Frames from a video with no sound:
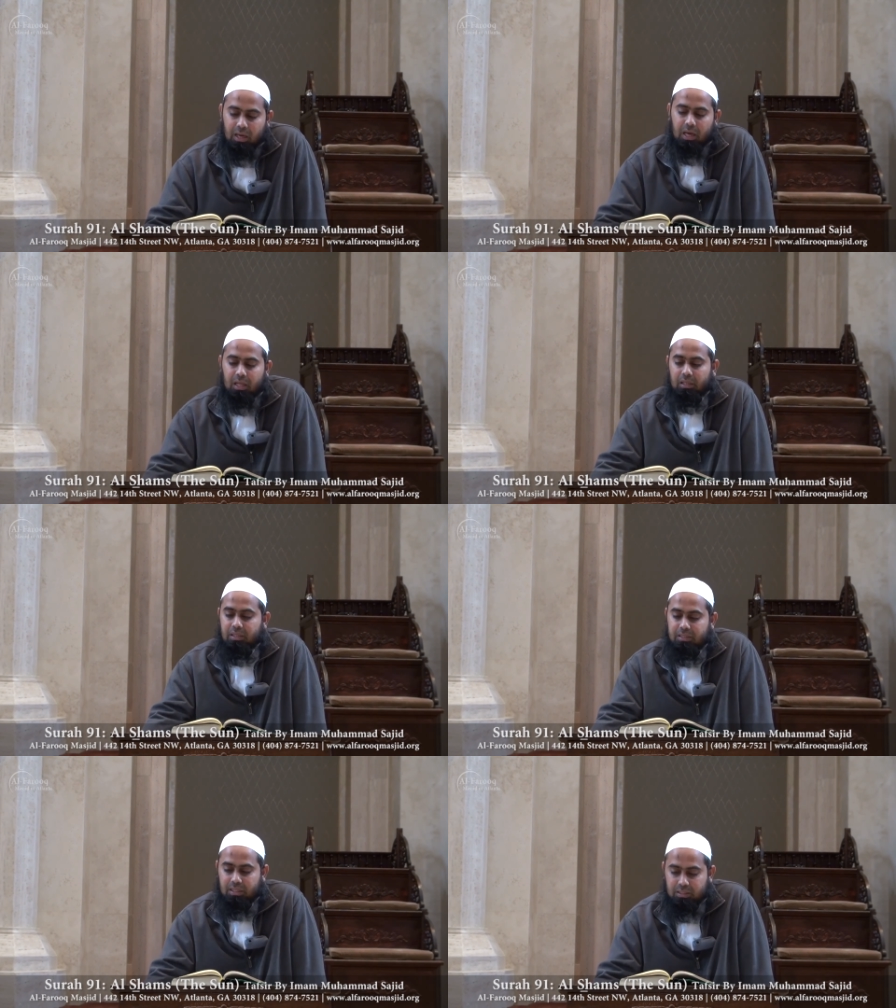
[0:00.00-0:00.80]
and
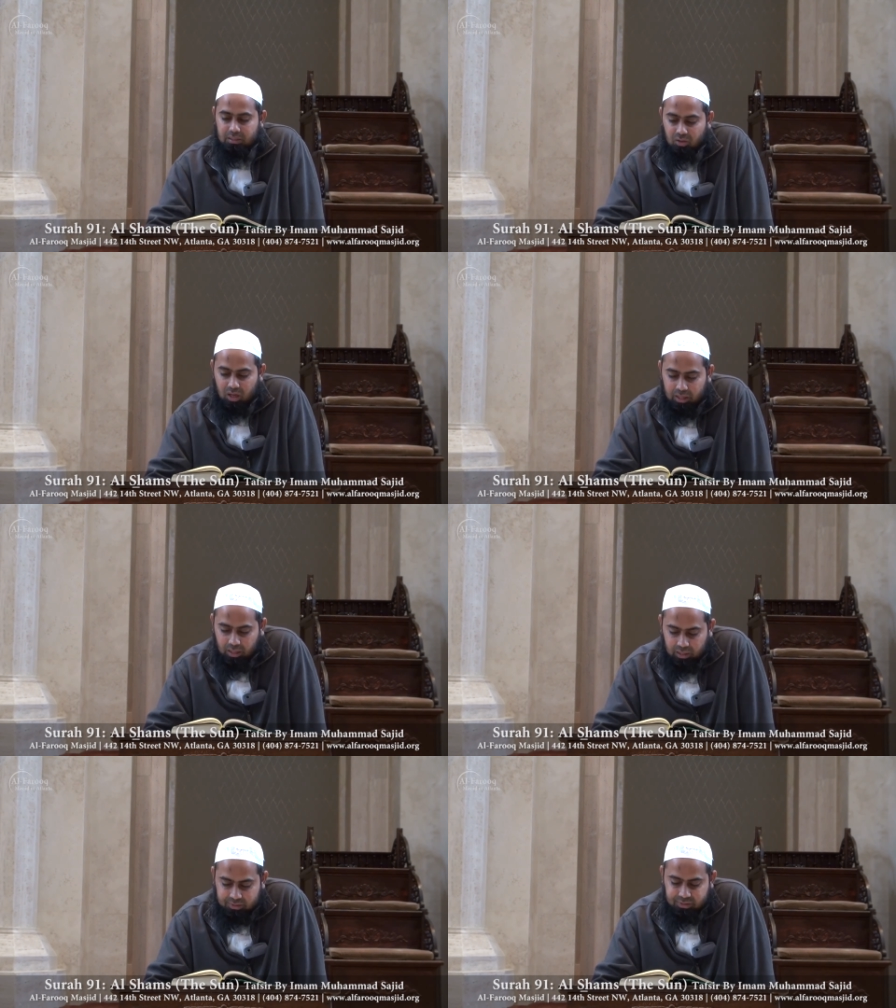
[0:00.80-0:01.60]
this is Salih
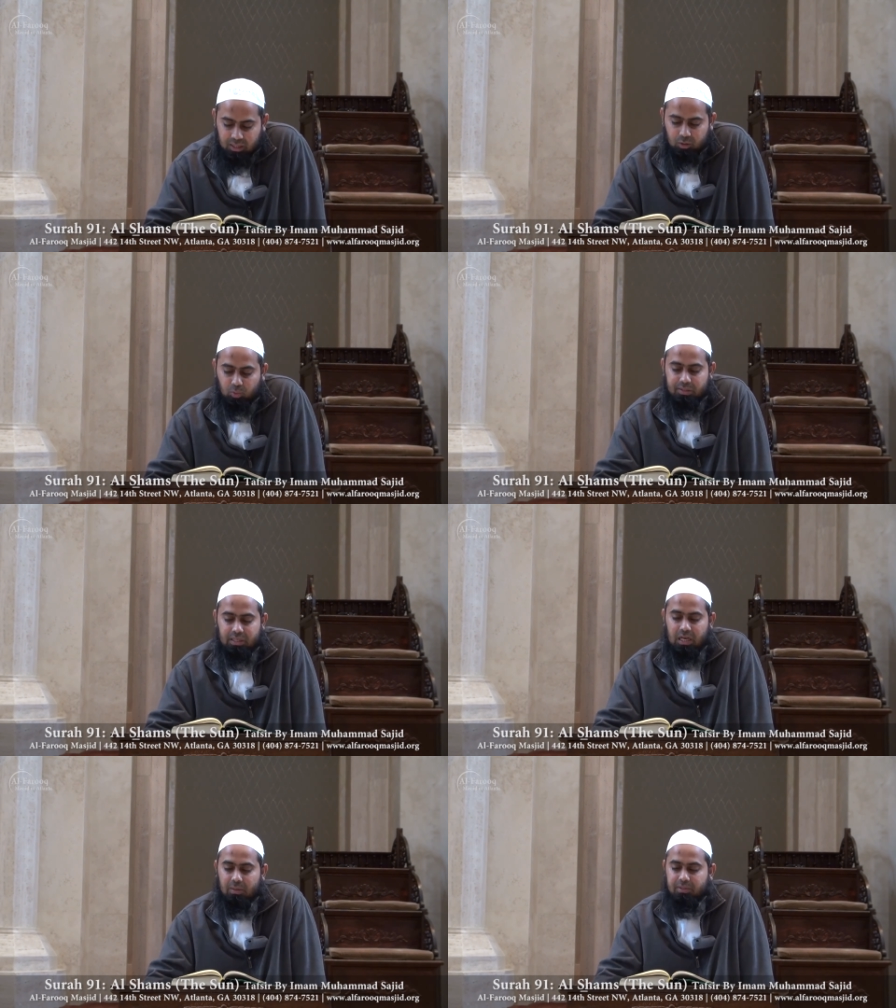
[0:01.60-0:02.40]
alayhi salatu
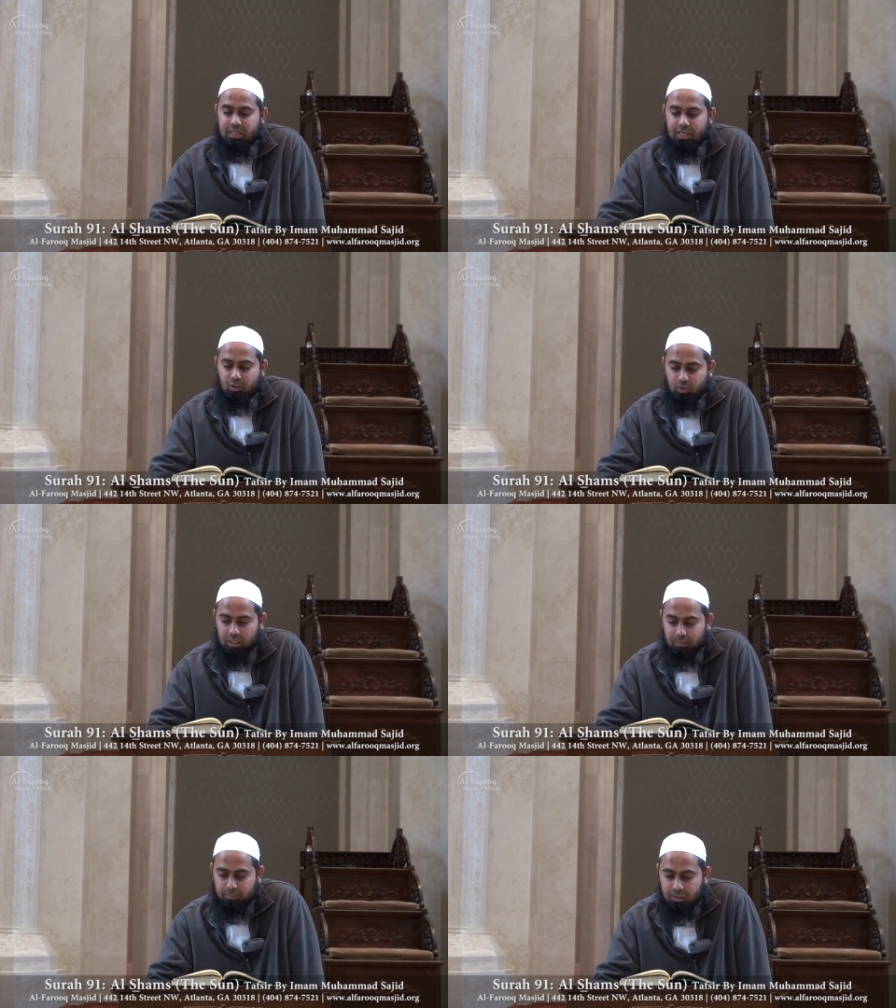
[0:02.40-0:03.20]
wasalam said to
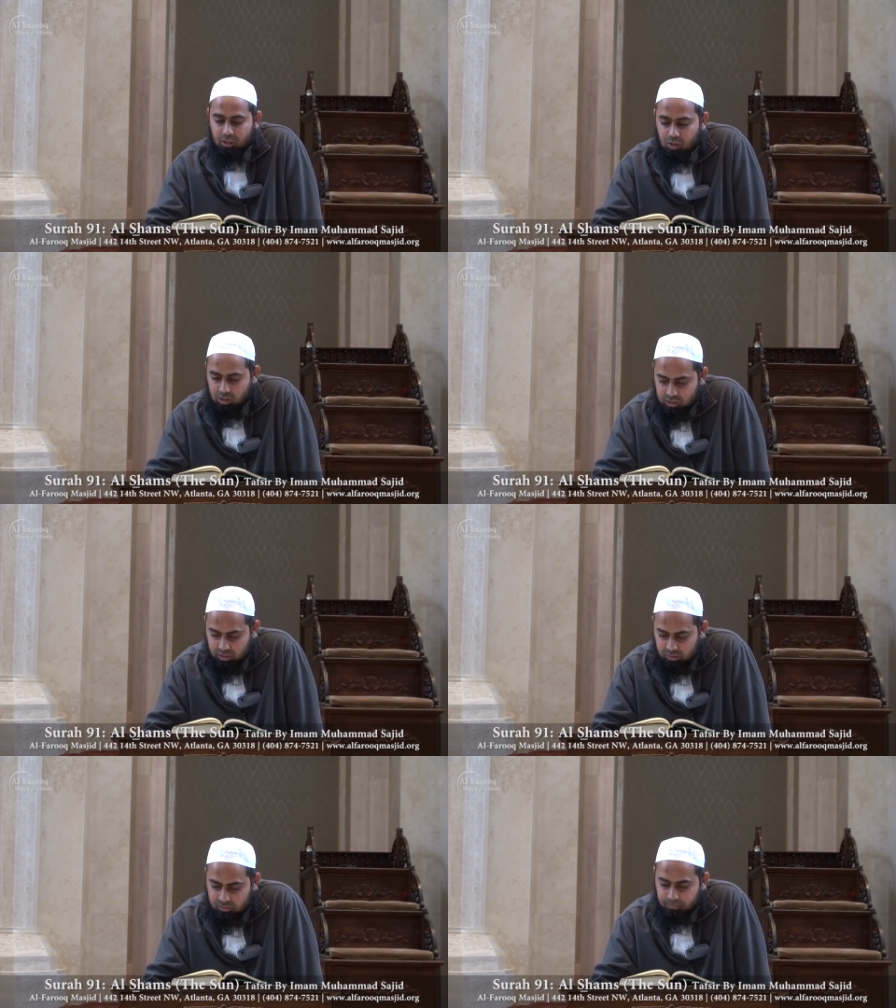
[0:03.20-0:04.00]
them be
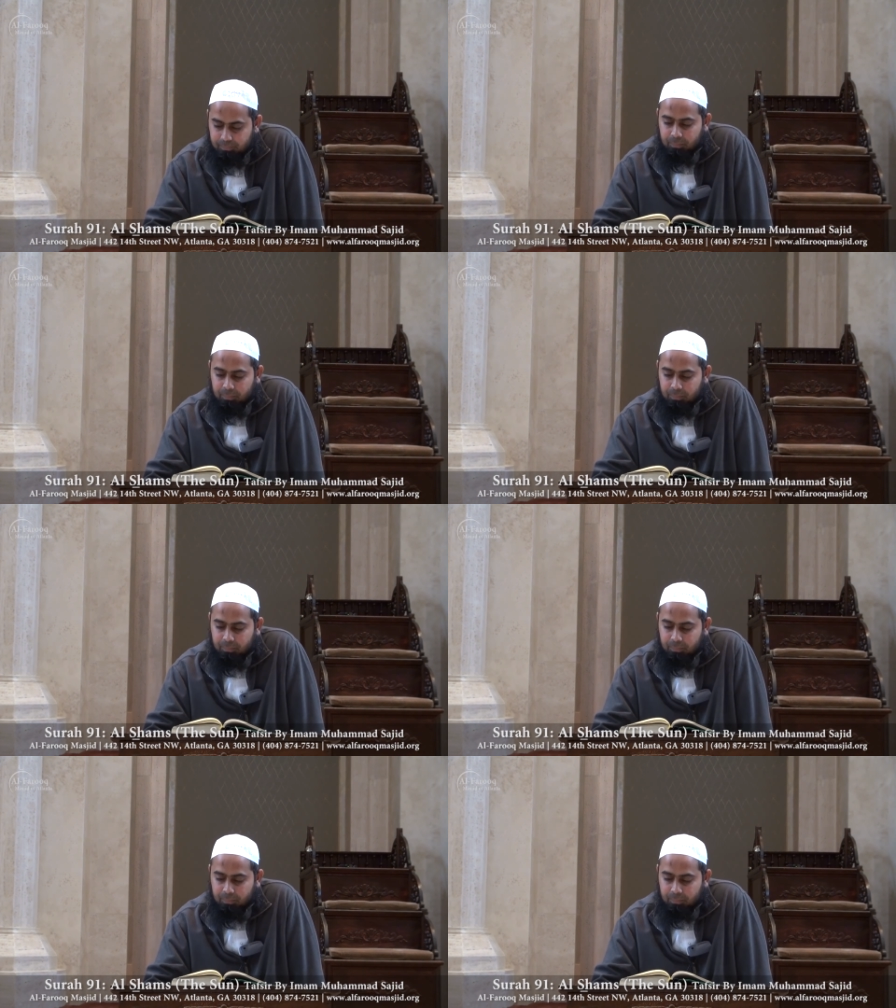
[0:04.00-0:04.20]
cautious